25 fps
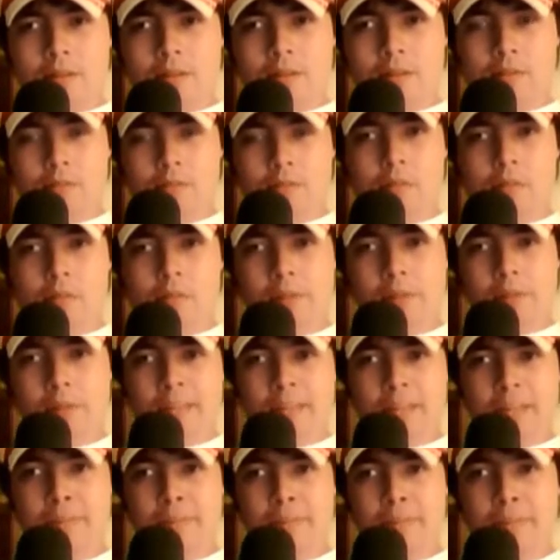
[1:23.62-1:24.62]
one of my
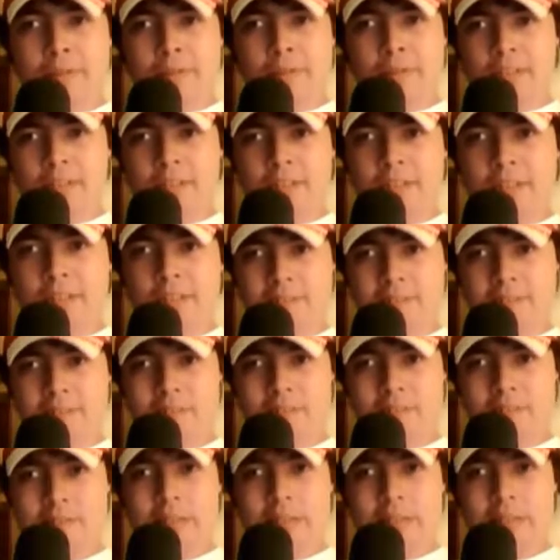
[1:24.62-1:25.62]
computers on. It's
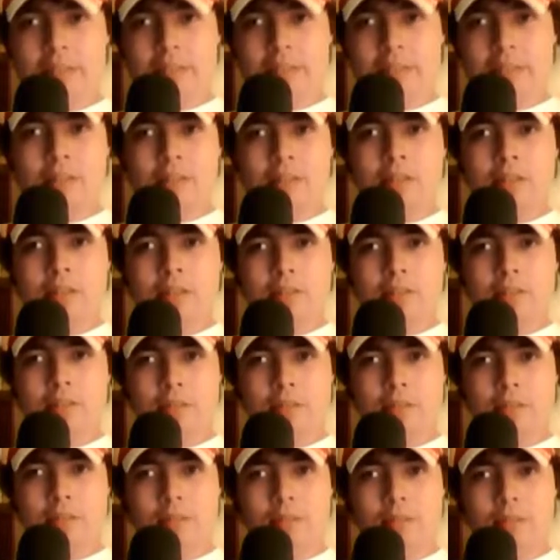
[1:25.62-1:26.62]
just like,
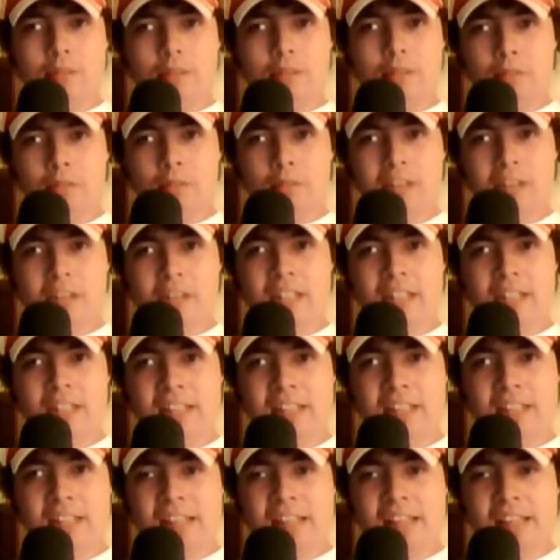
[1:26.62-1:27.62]
do I really
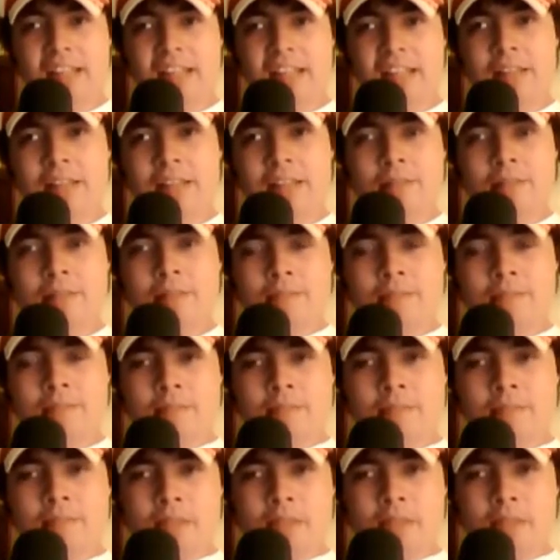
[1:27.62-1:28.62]
need
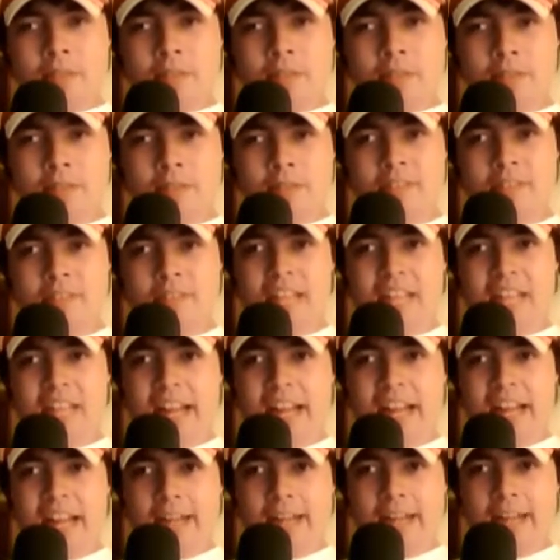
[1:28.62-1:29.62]
to
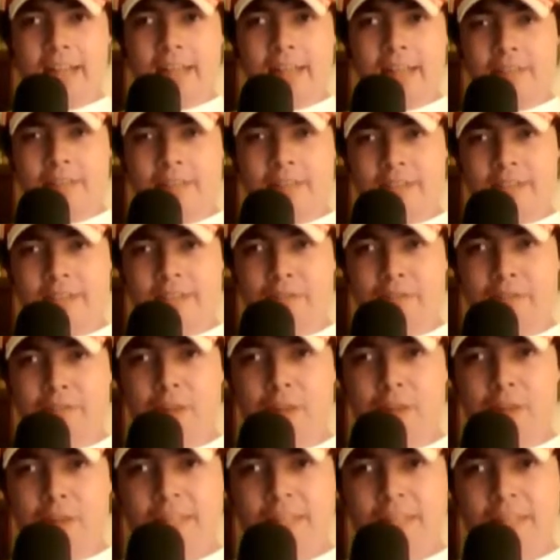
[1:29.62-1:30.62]
scan and check for
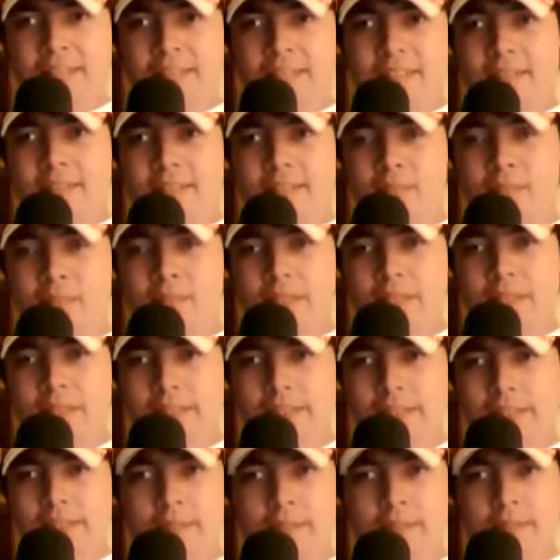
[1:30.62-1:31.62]
updates this much?
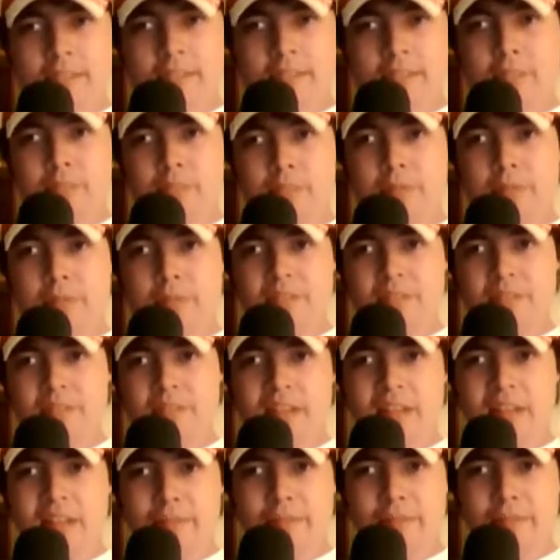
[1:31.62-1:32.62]
And with Kaspersky,
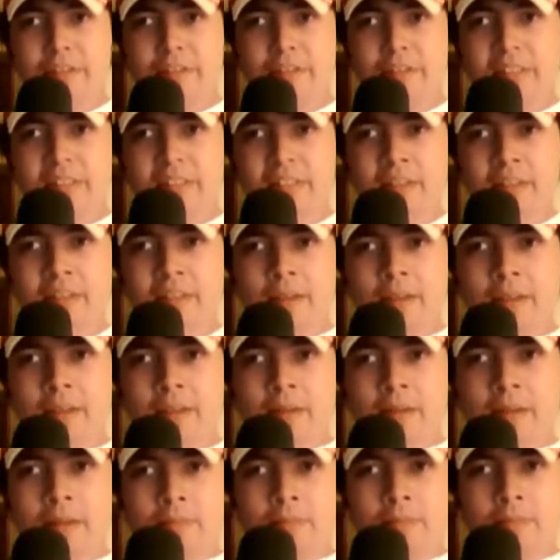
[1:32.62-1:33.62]
I feel that
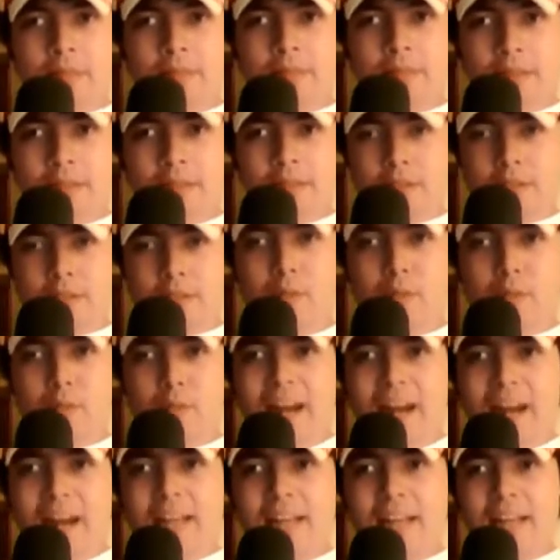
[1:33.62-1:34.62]
as
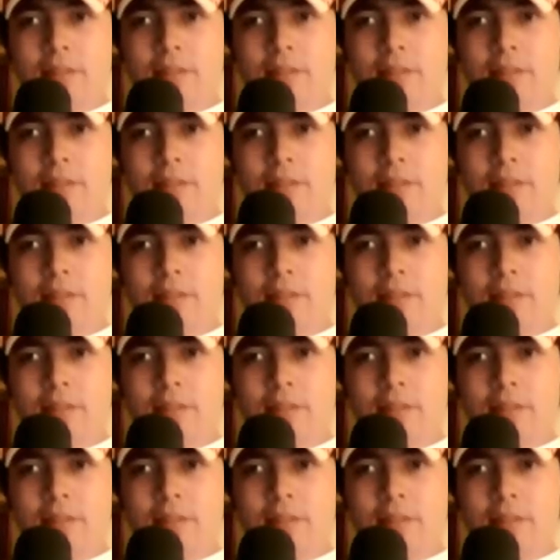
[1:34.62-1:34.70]
quiet